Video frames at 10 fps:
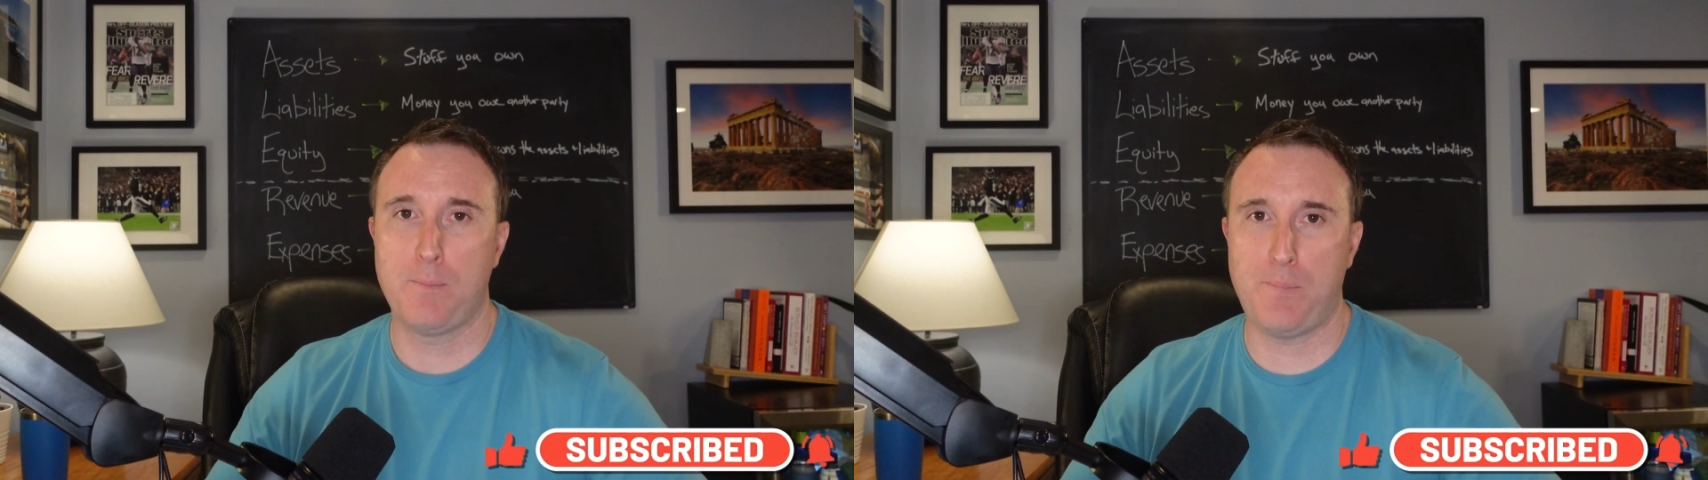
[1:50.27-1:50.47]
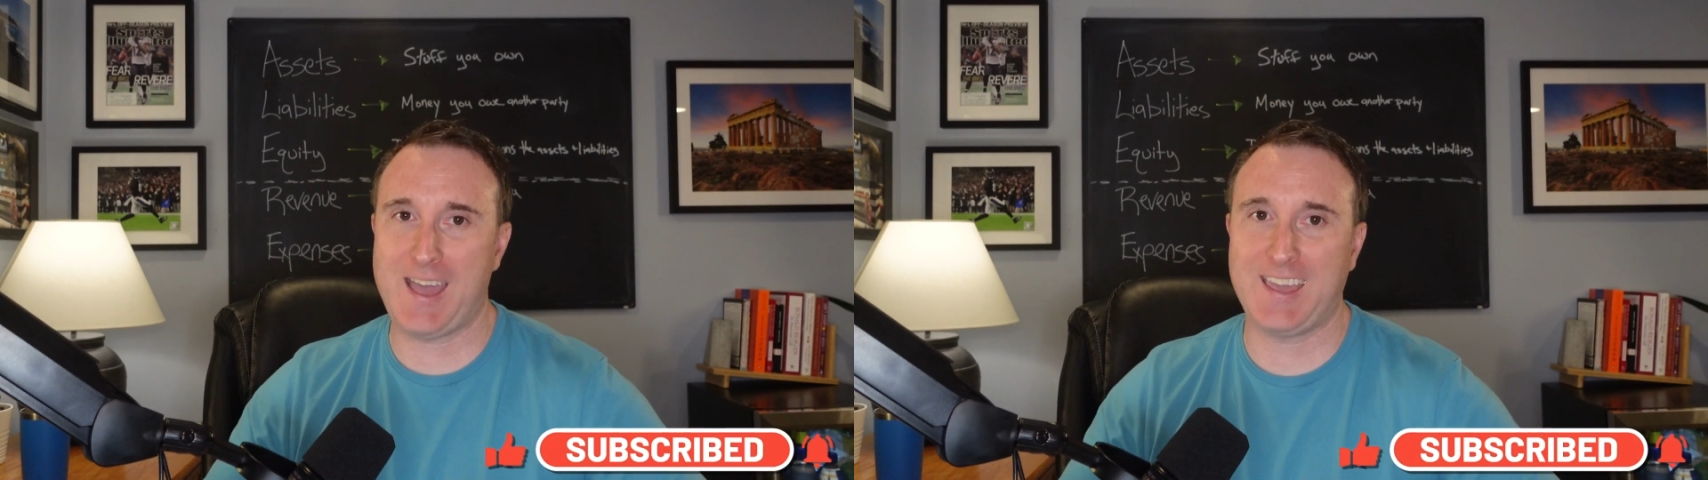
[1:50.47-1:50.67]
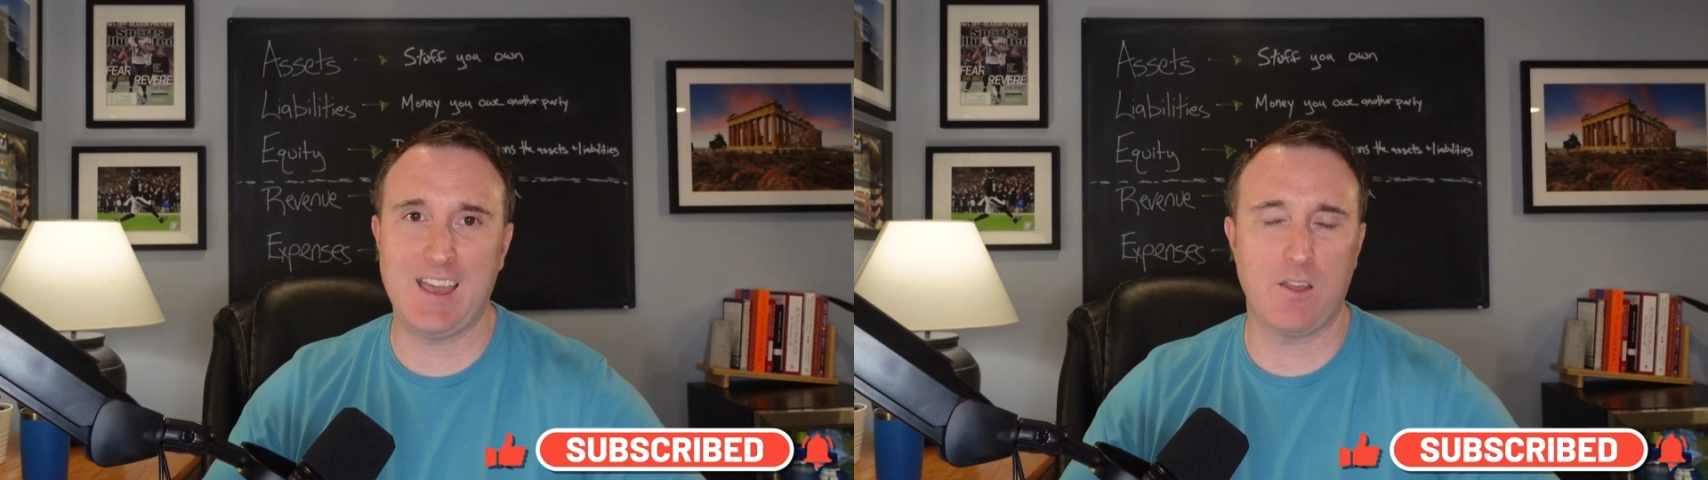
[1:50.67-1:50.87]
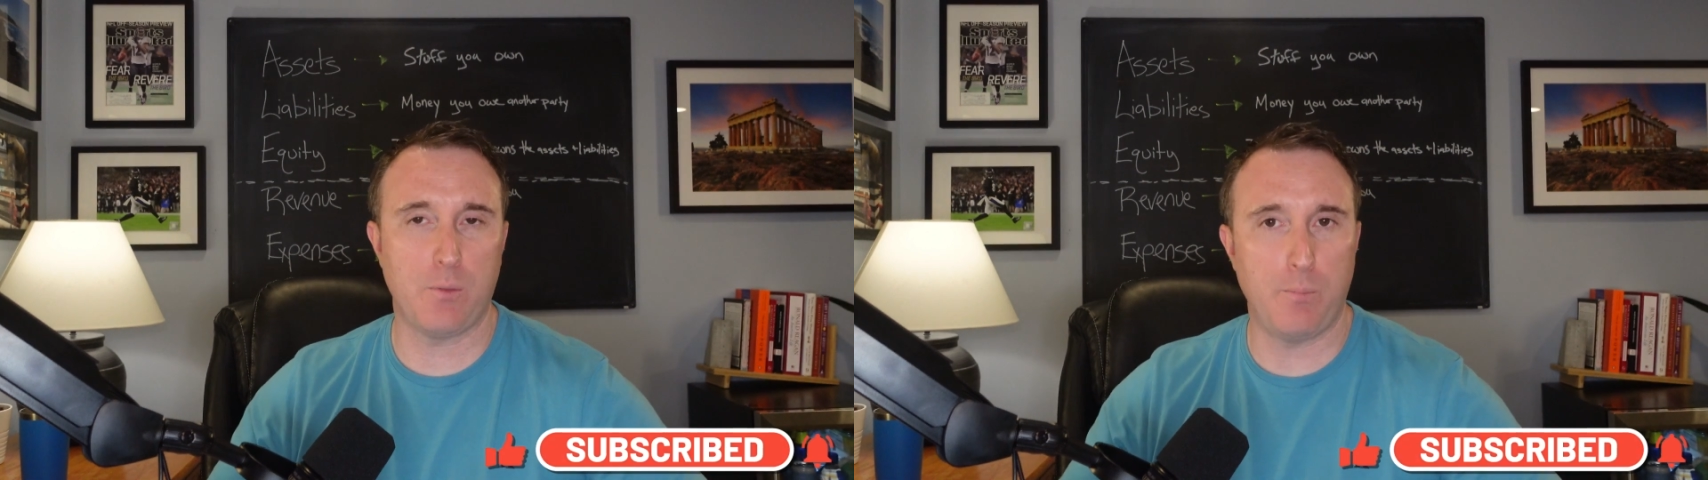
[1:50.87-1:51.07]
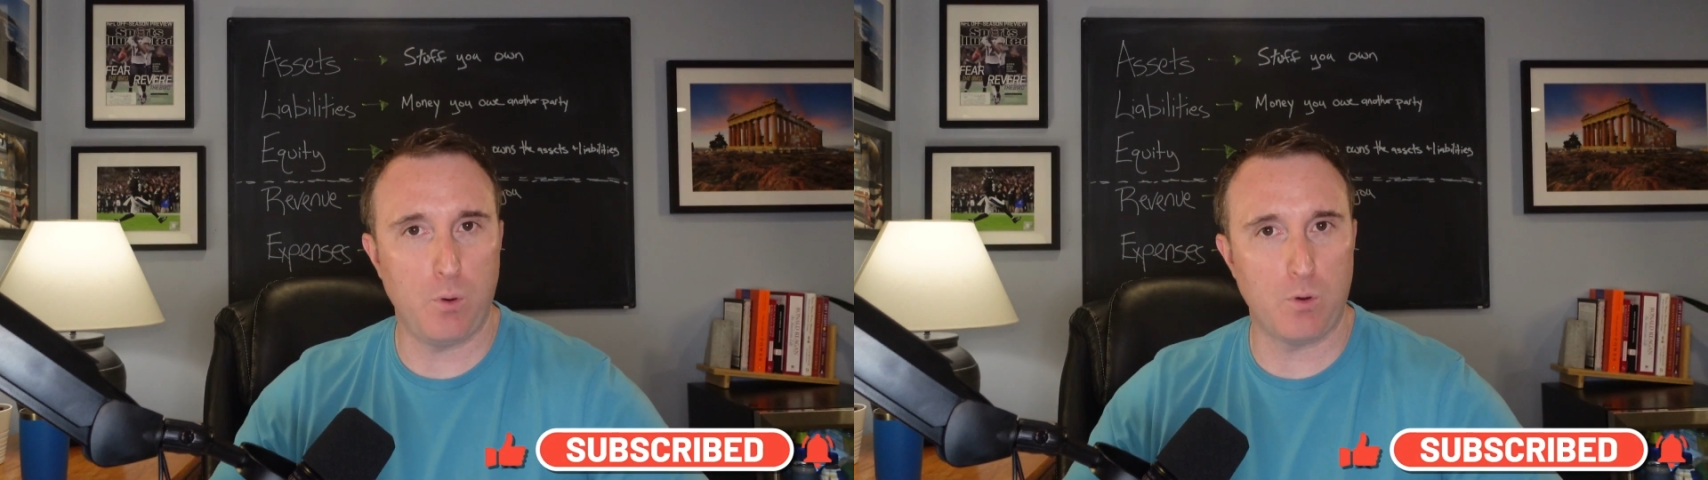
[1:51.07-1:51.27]
backing out
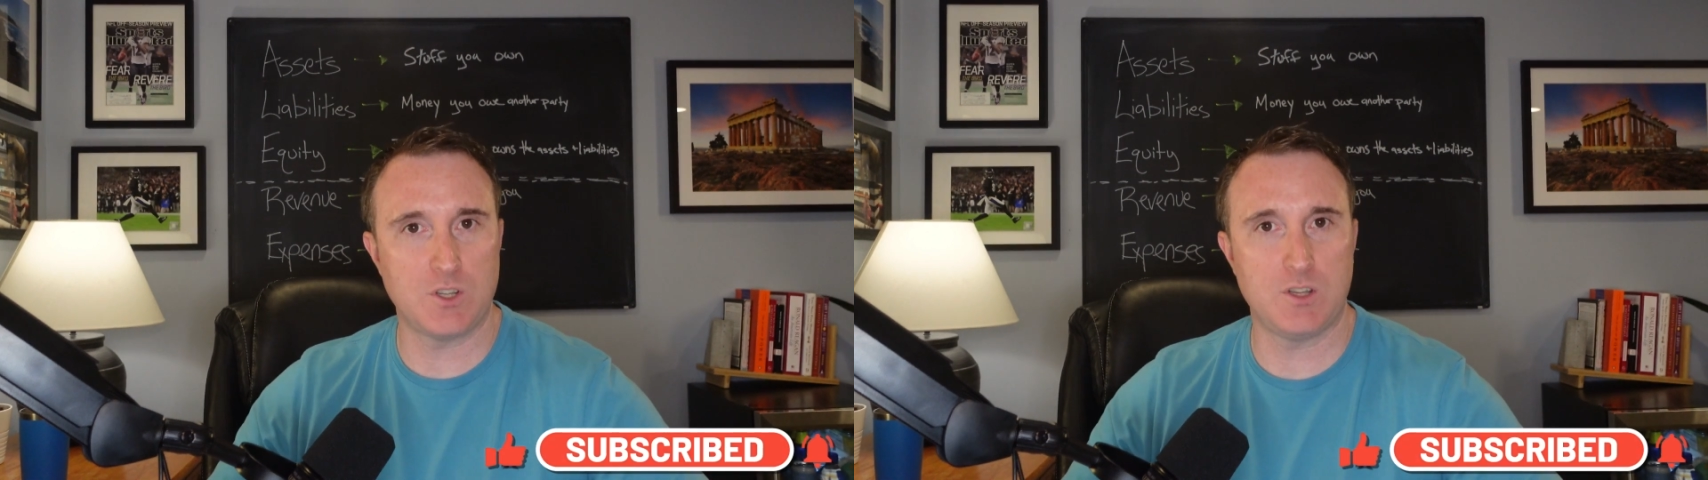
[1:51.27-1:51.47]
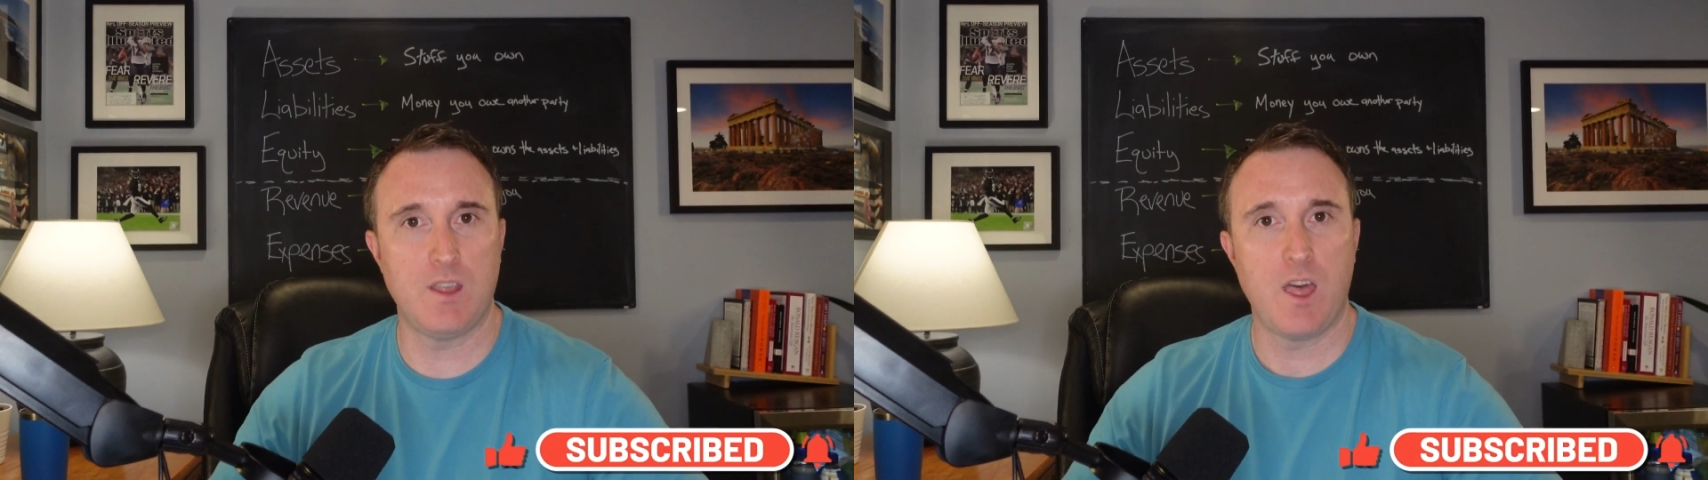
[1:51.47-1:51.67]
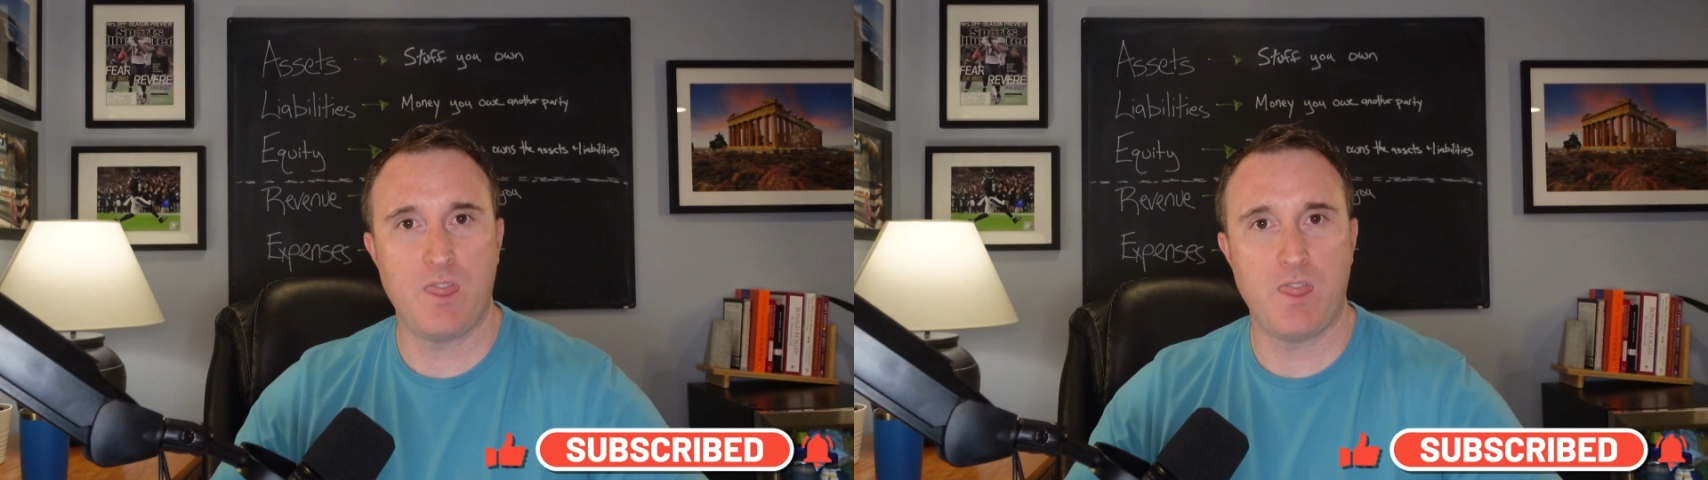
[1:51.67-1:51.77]
the portion